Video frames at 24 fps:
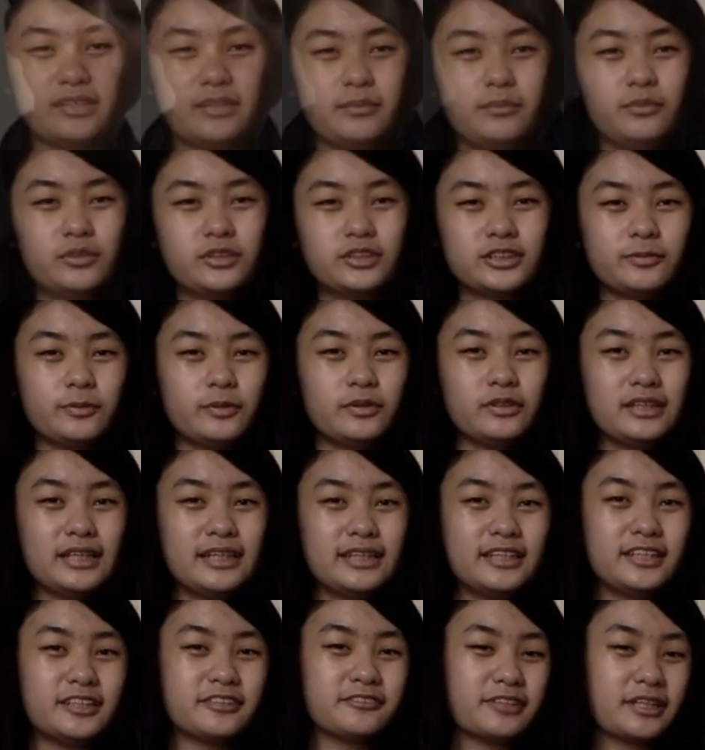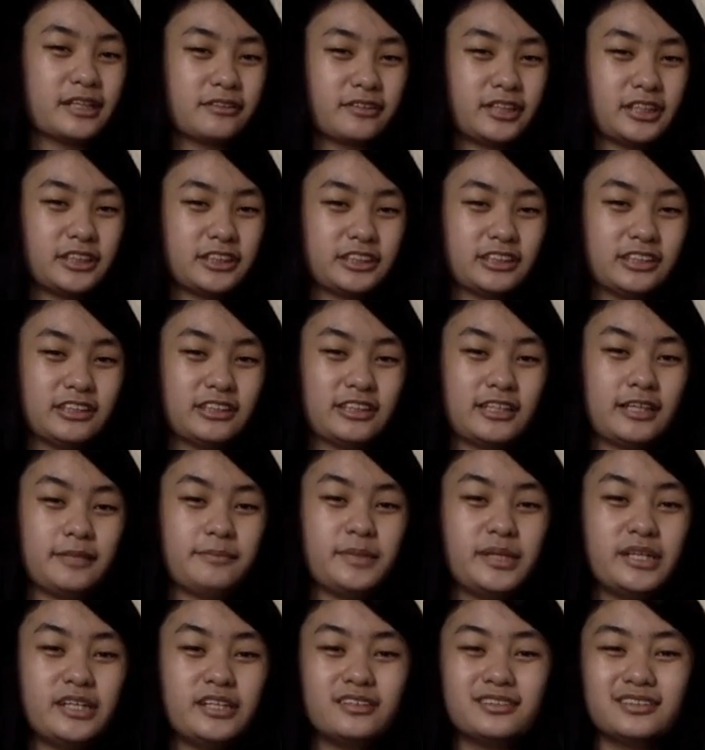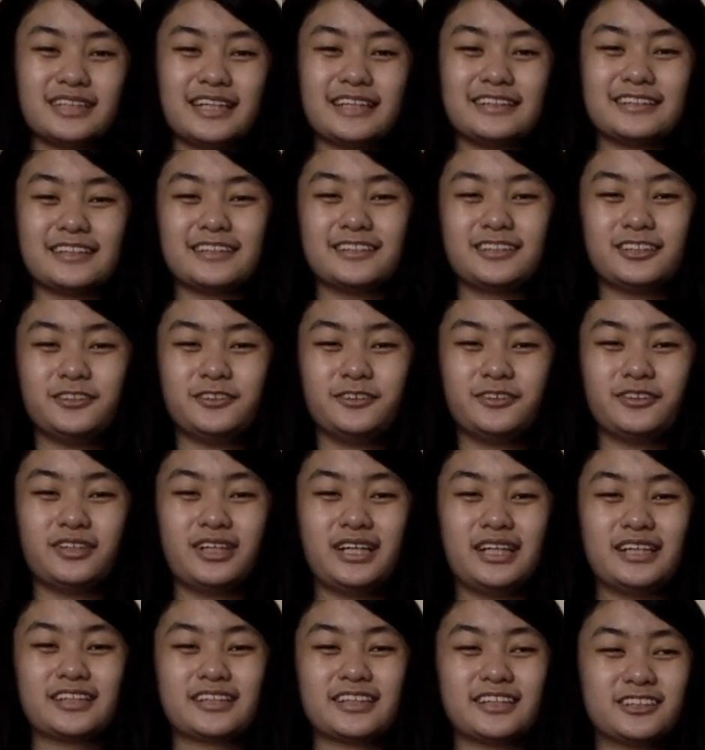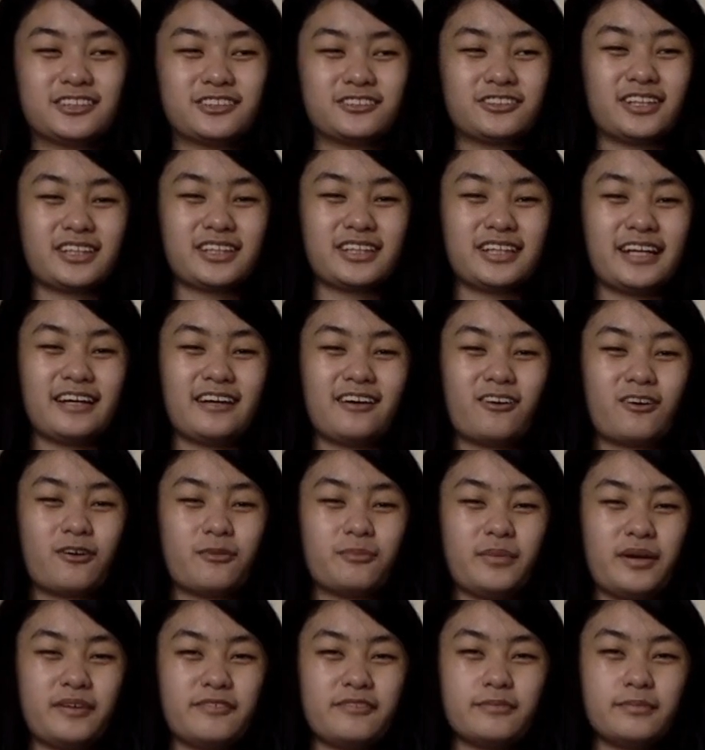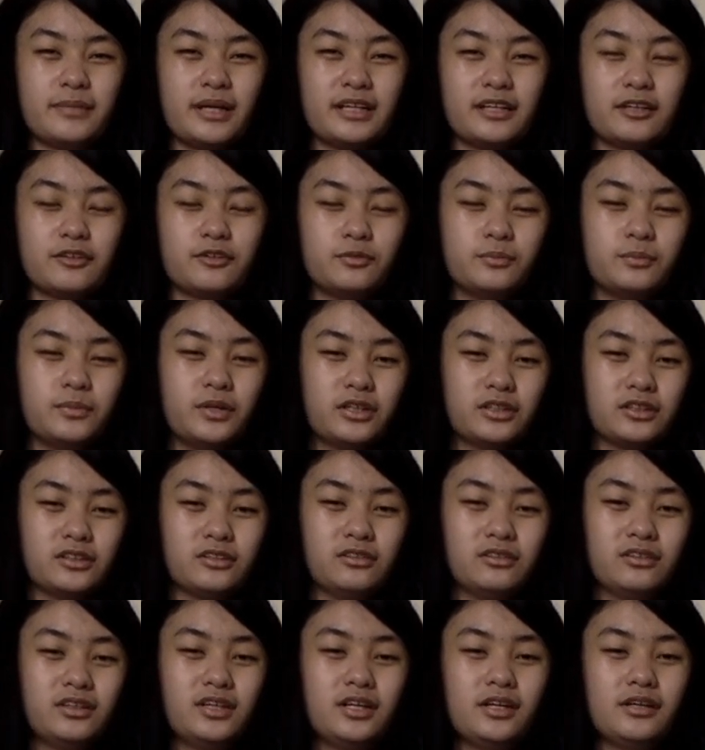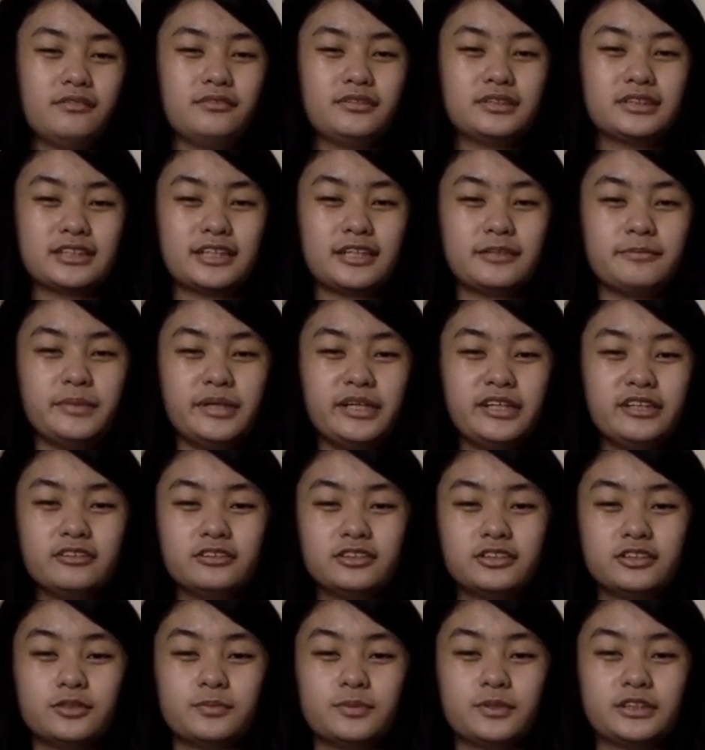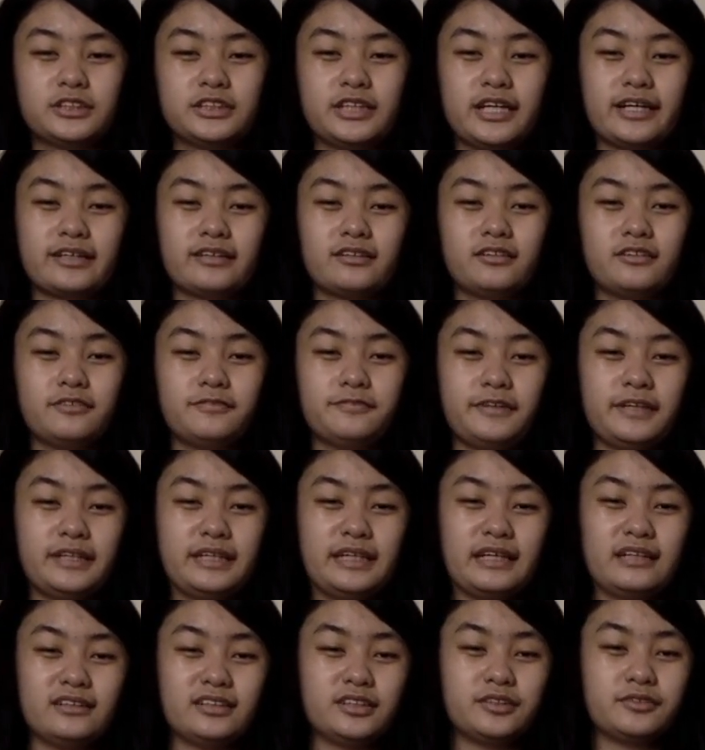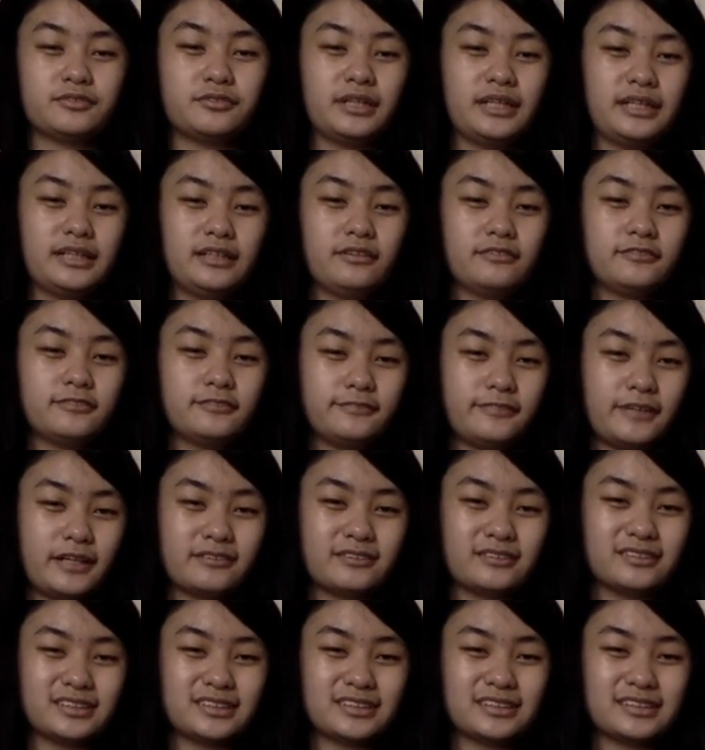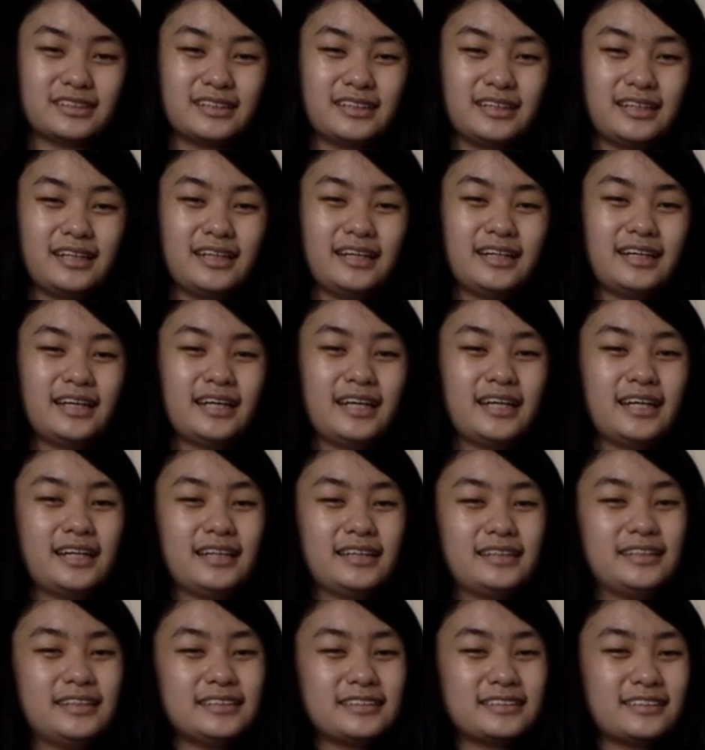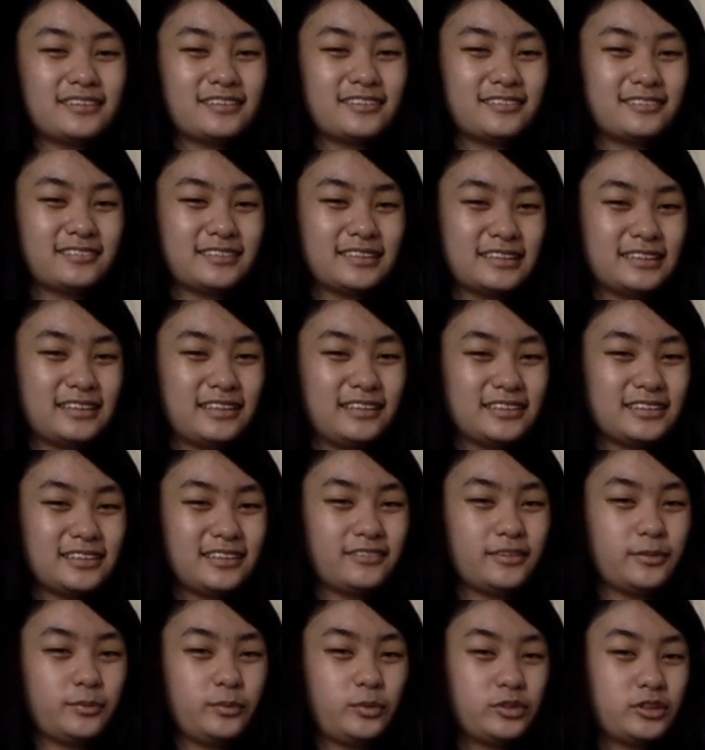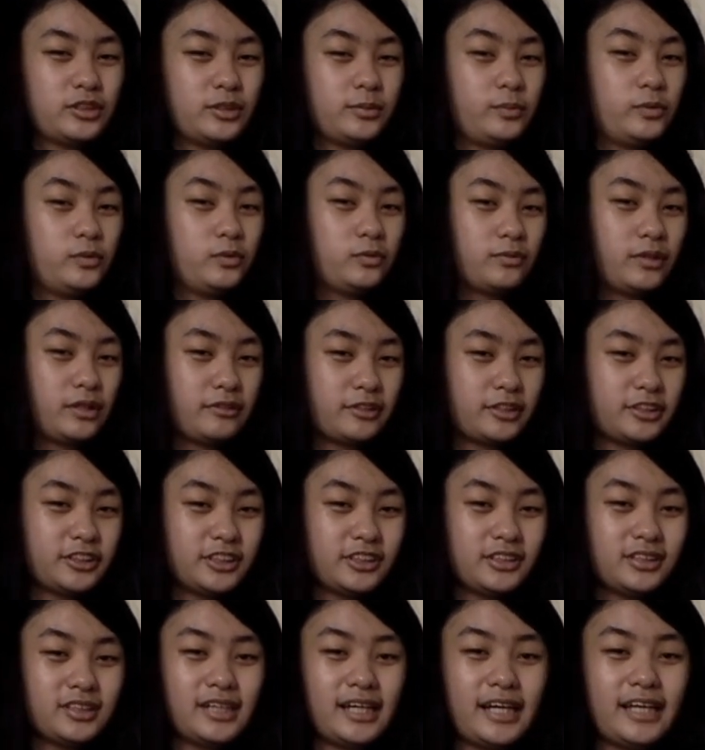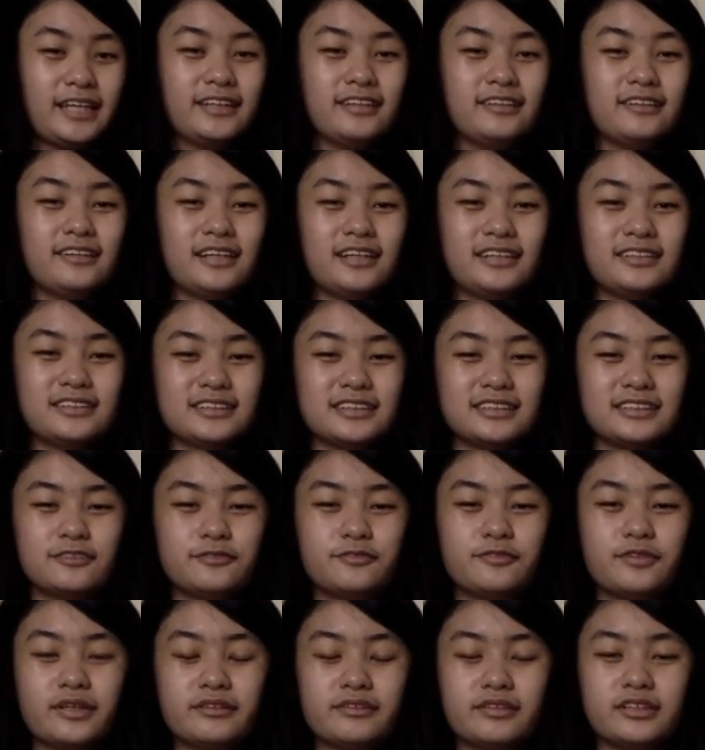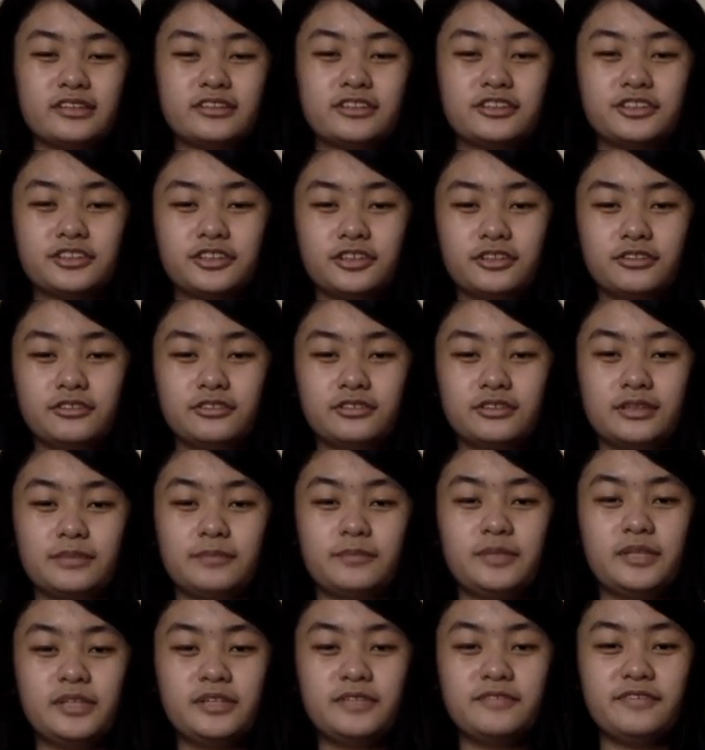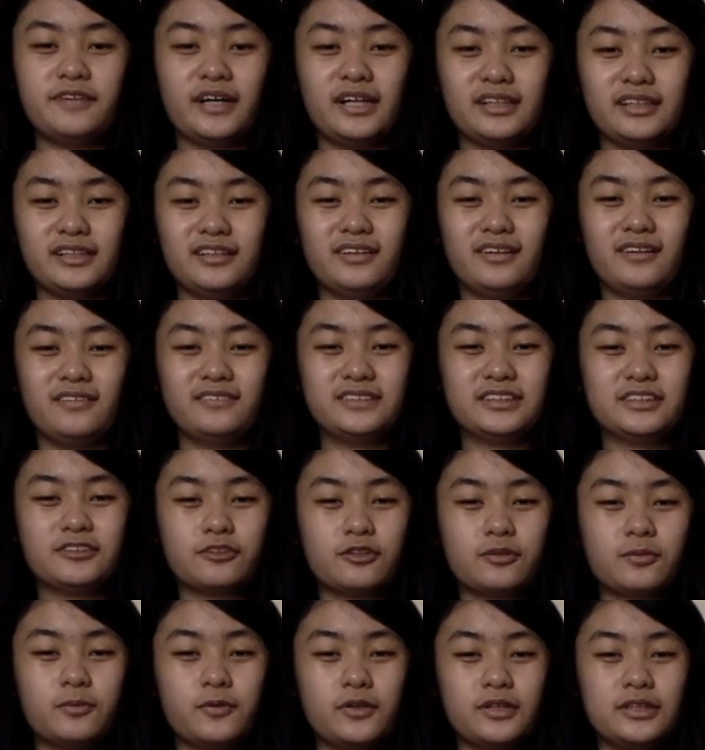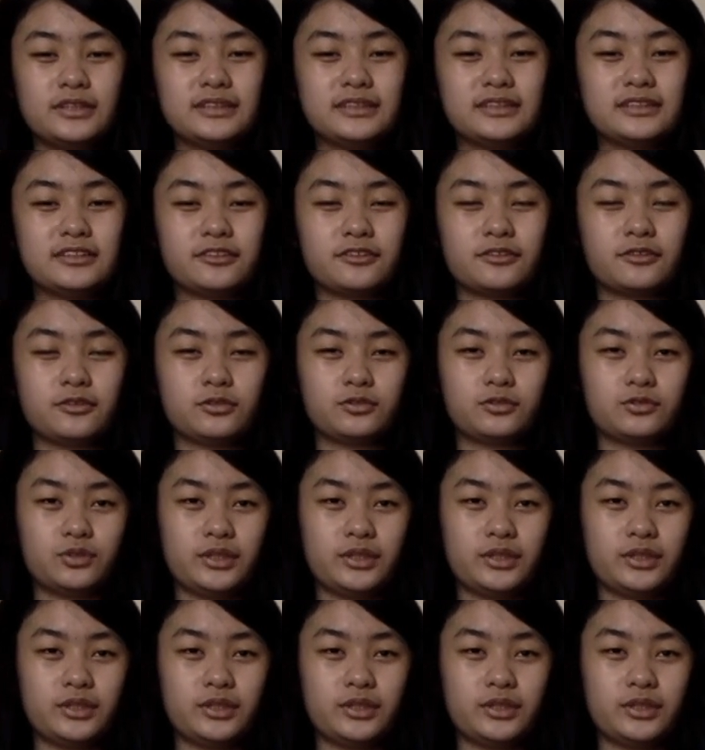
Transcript: Multiple linear regression can be used as a tool in constructing our mathematical model, which can be used to project the fatality rate of the virus. These are the results of the multiple regression, and the analysis of variance shows a p-value of 0.026,